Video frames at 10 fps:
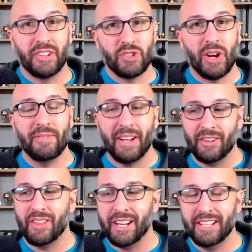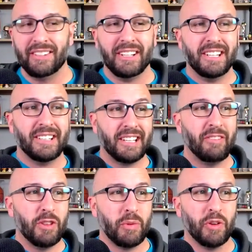I try to factor that in to
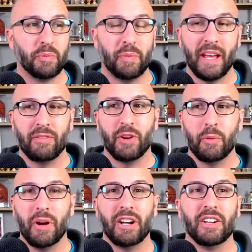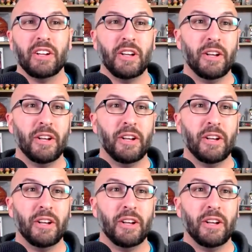give you the most bang for your buck